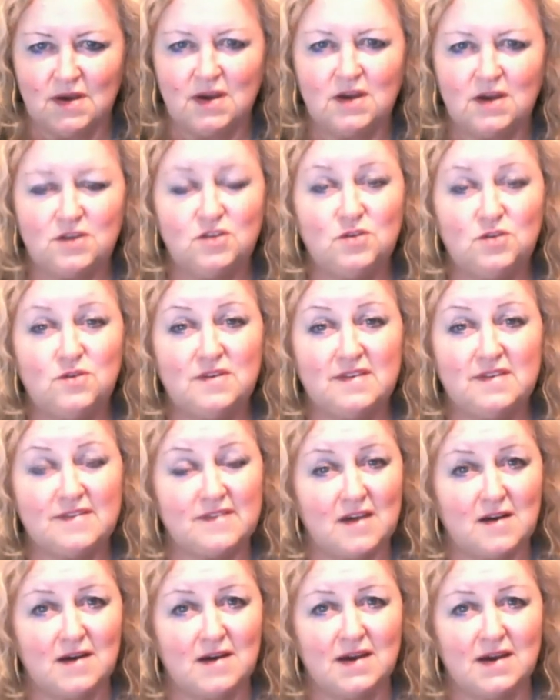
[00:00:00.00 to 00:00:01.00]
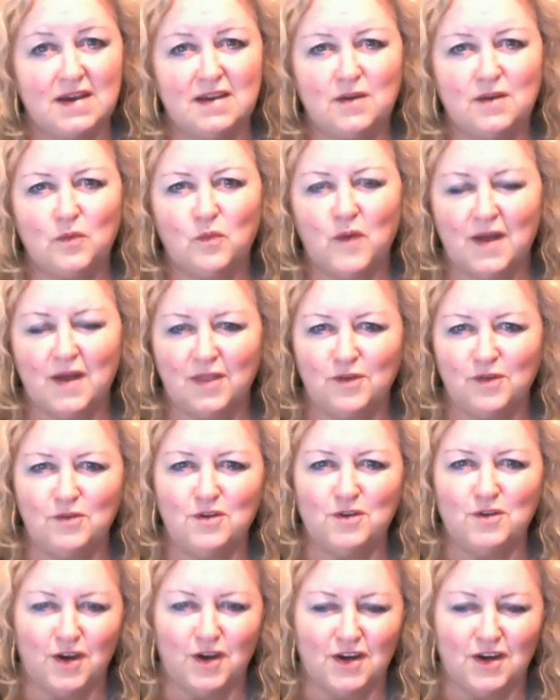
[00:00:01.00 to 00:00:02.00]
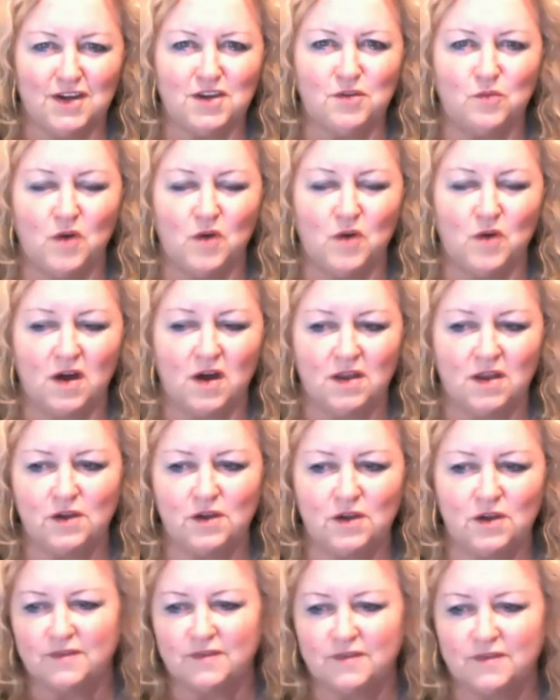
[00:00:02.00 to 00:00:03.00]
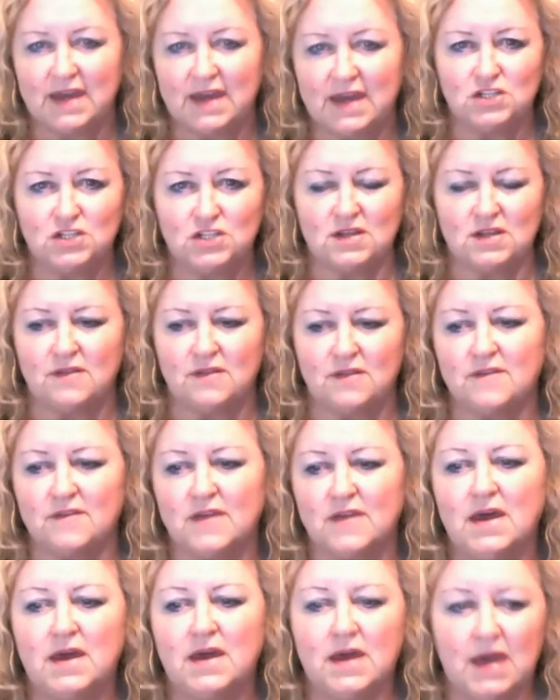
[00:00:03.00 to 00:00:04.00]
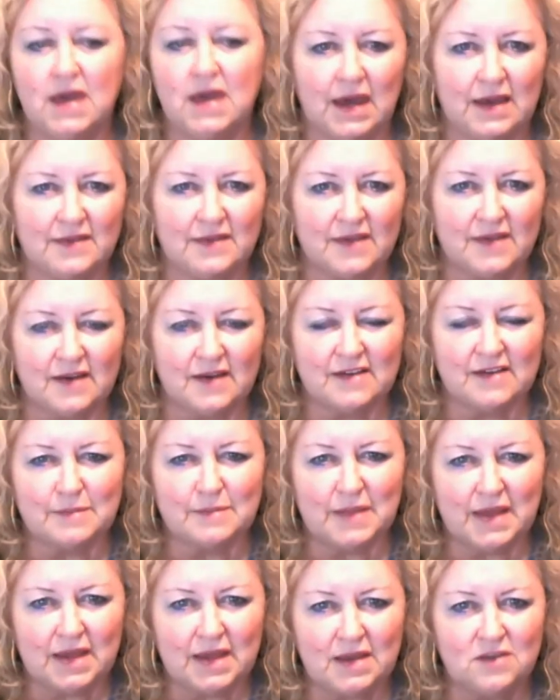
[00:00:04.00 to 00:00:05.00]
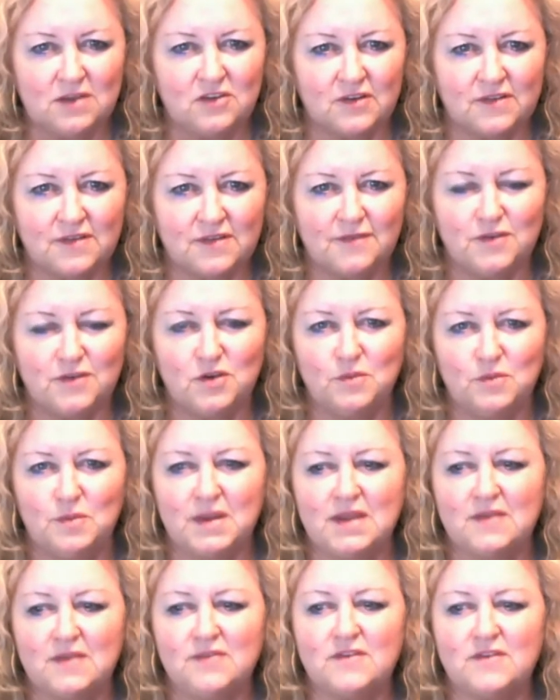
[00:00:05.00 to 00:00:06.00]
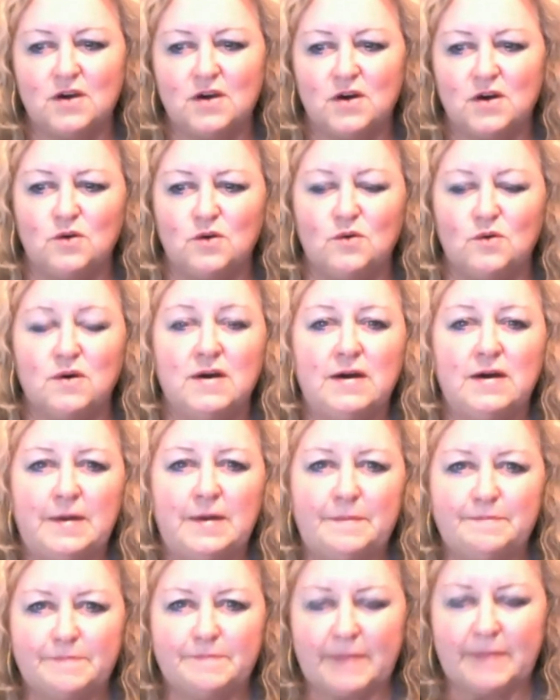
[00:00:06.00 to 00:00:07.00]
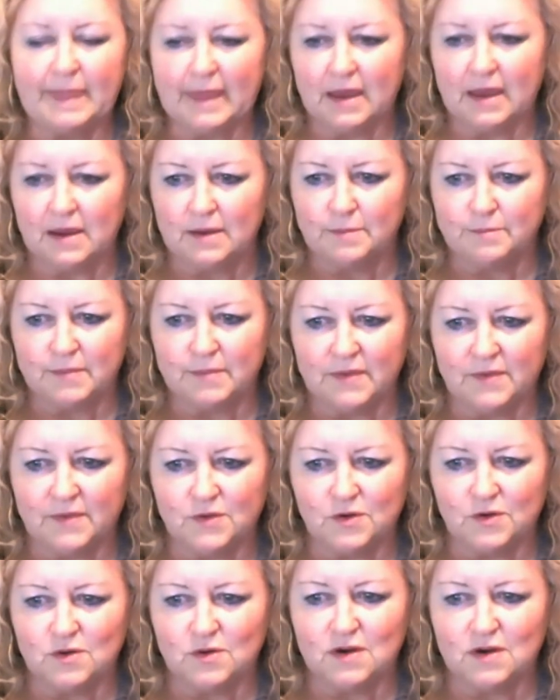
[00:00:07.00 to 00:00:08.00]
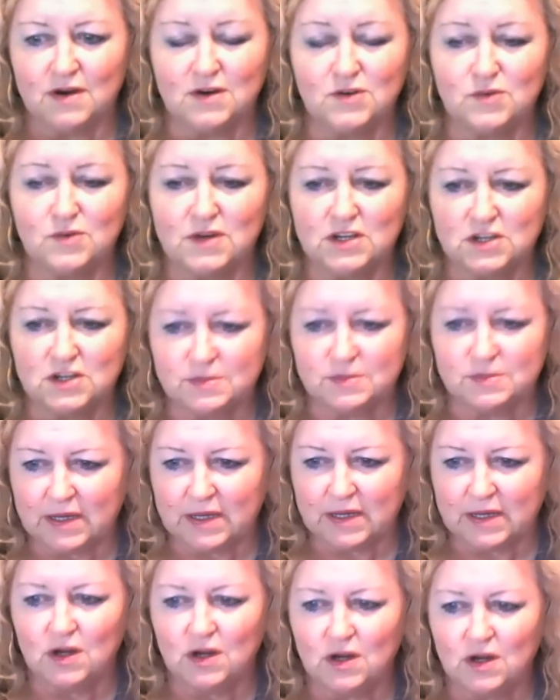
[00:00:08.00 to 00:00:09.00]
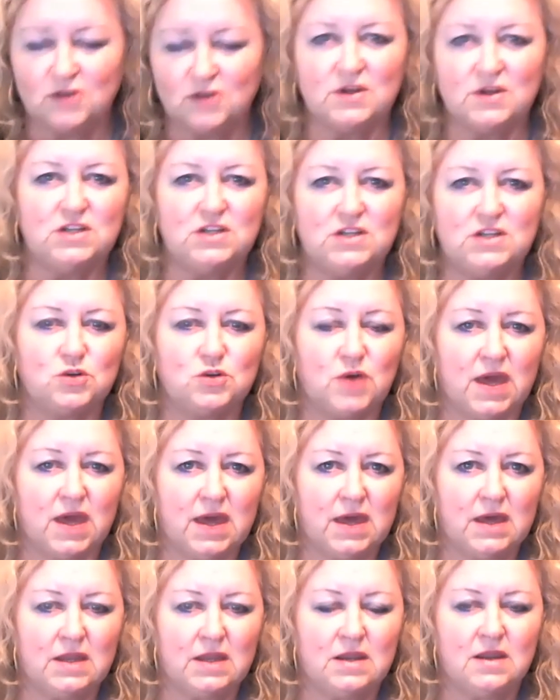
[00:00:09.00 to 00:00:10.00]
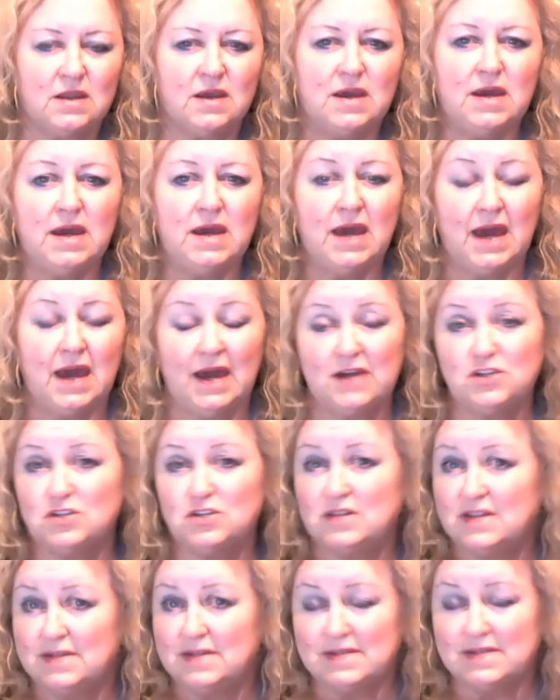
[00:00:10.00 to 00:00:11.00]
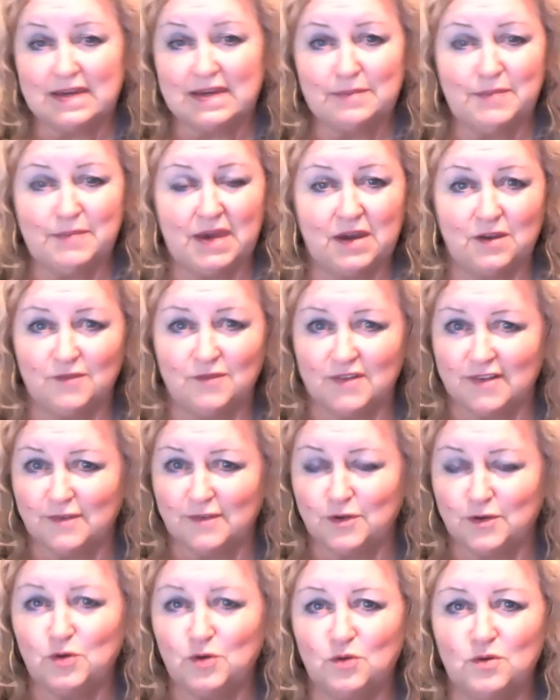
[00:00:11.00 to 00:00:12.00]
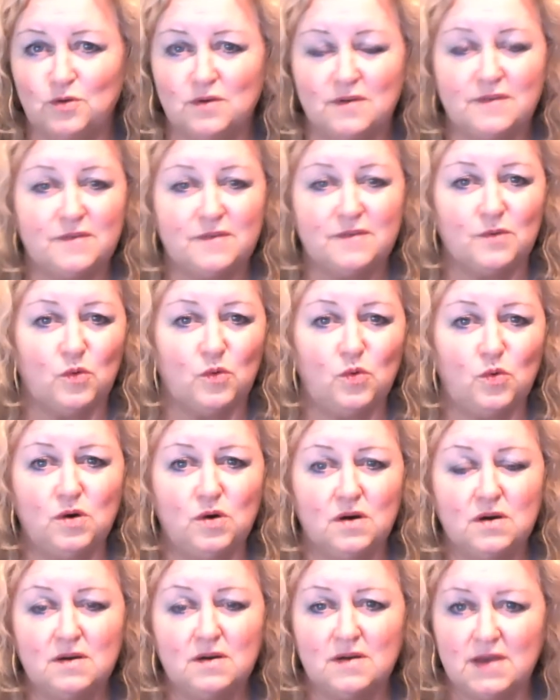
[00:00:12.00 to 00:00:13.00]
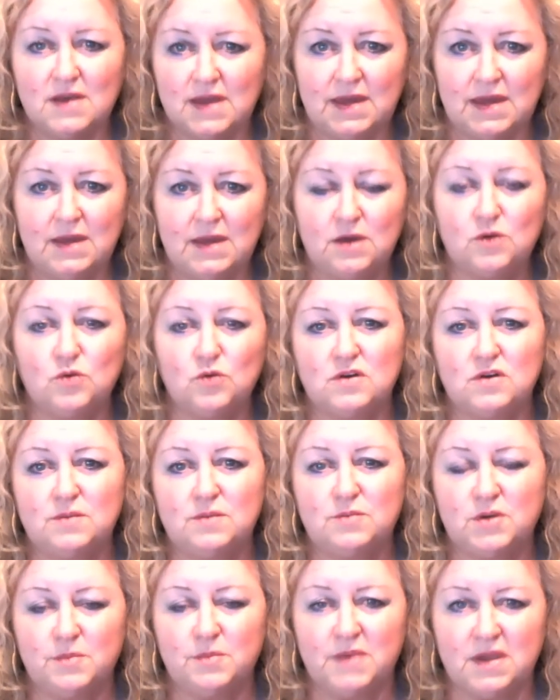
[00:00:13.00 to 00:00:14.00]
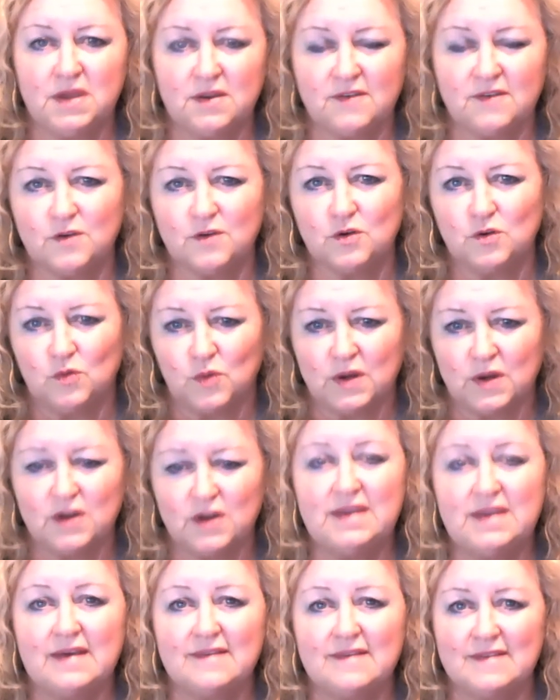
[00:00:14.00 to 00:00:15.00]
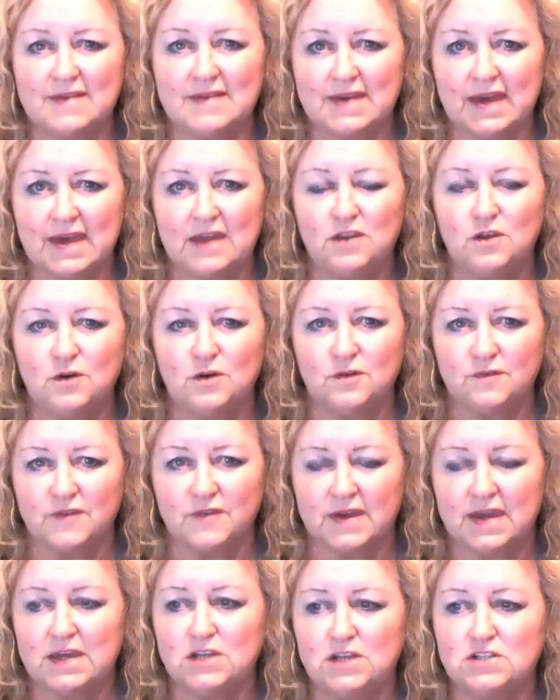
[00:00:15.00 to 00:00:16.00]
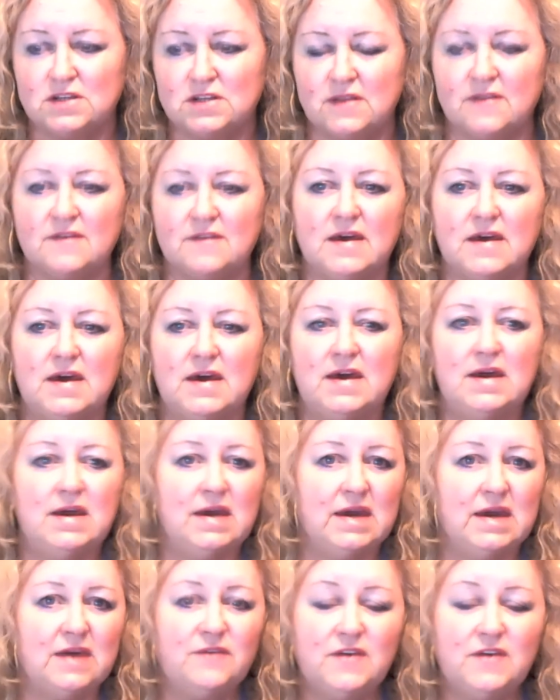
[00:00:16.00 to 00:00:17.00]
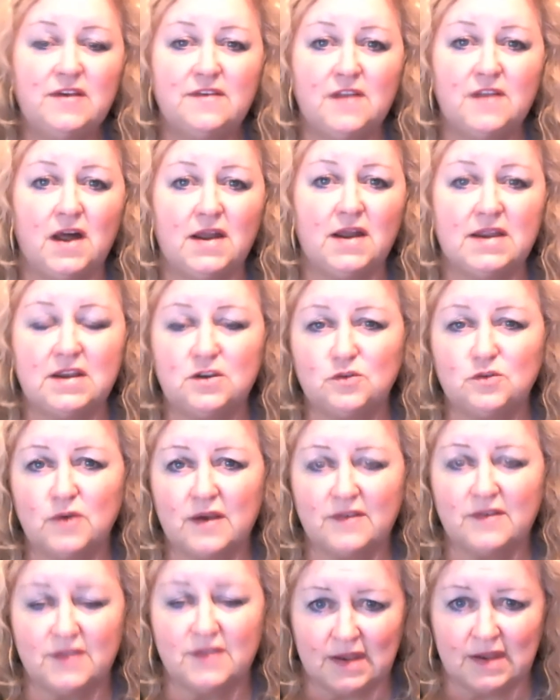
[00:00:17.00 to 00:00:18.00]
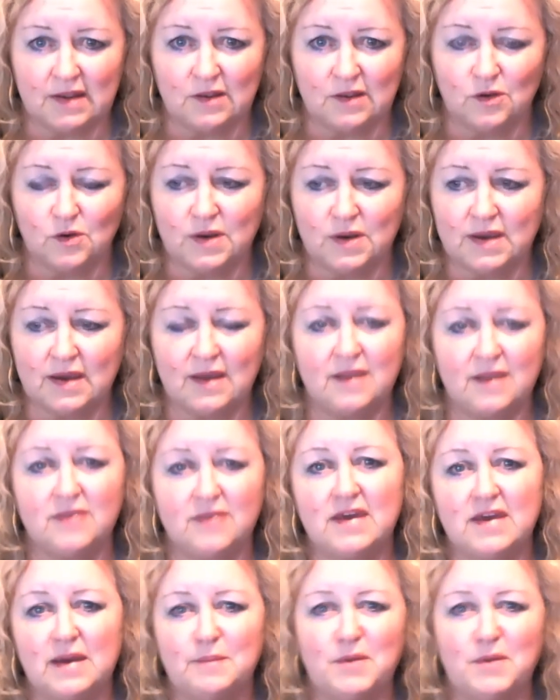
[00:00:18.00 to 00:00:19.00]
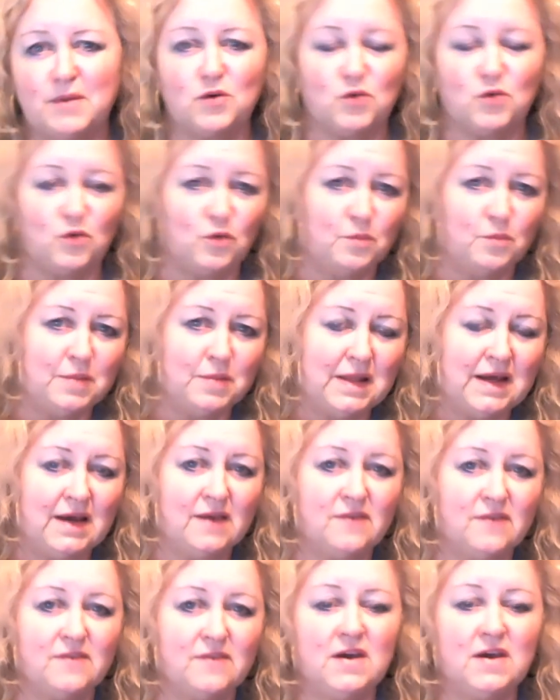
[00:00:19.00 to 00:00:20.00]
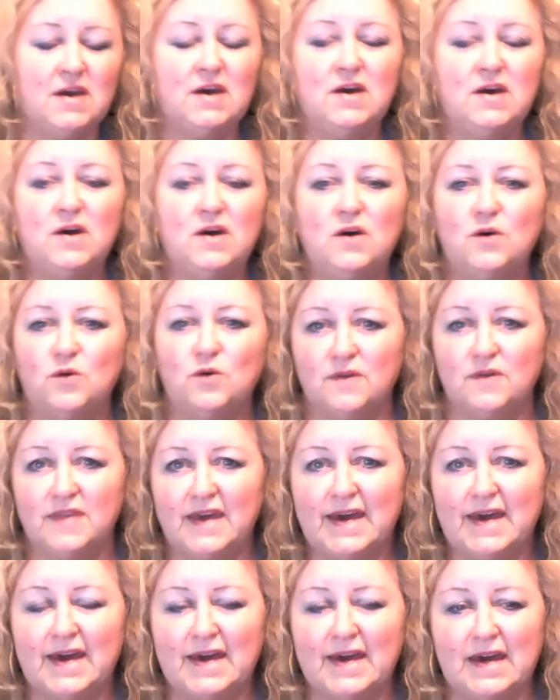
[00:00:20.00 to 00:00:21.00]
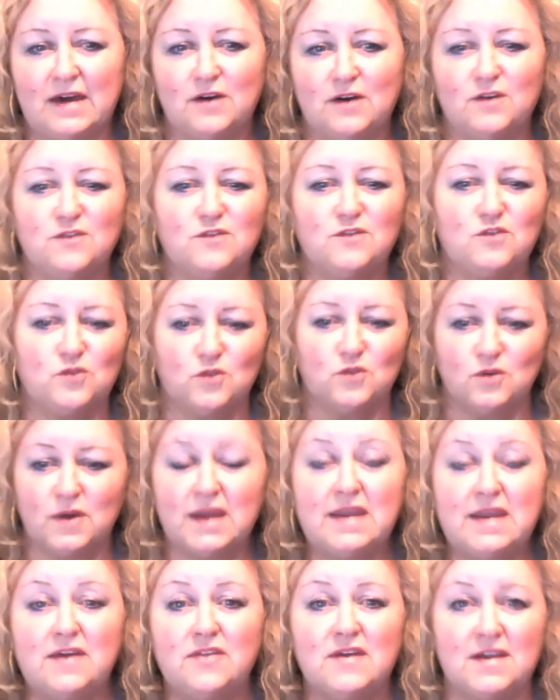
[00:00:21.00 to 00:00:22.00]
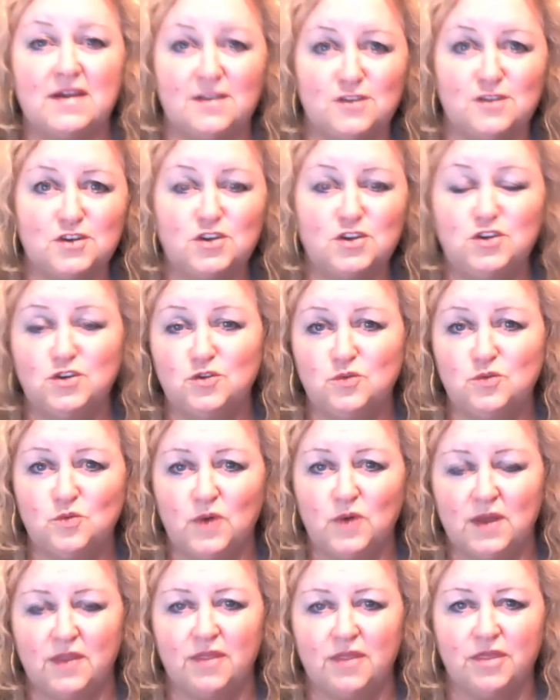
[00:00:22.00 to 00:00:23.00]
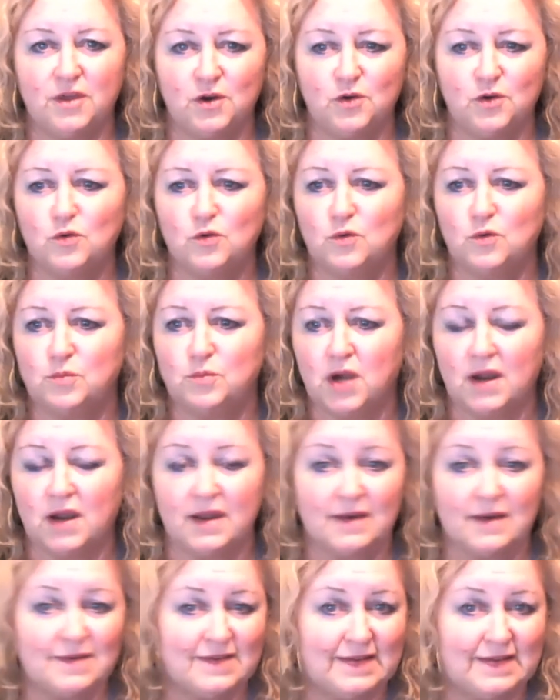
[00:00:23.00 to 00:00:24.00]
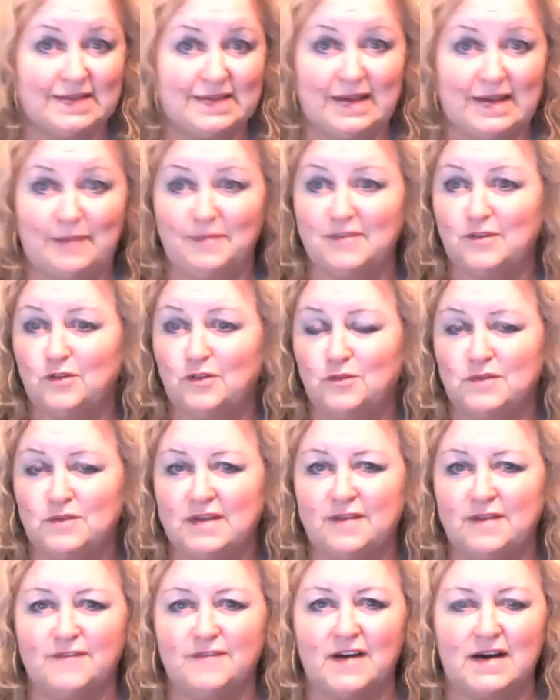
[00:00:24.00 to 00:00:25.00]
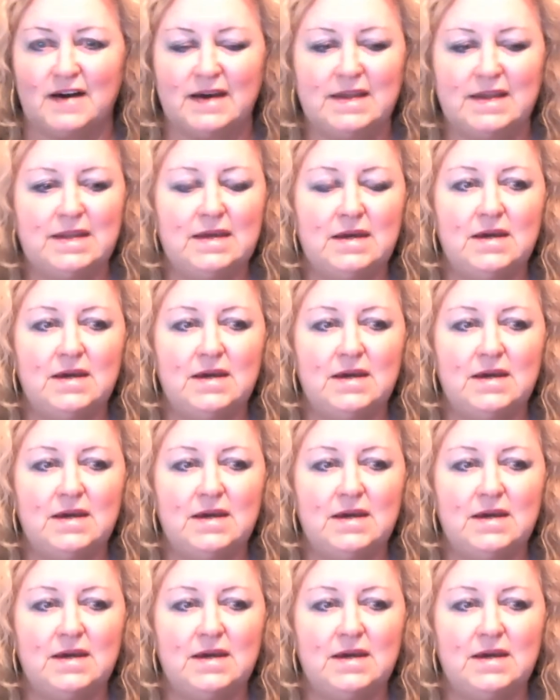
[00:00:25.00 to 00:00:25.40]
to decide whether or not you want notifications. As I explained just a few minutes ago, Mr. Hartridge, Michael Hartridge, can actually take me out of his circles, or he could put me in a circle where he doesn't get notifications if he's not interested in learning anything about Google Plus or the Hangouts or anything to do with the Google products. That's absolutely fine,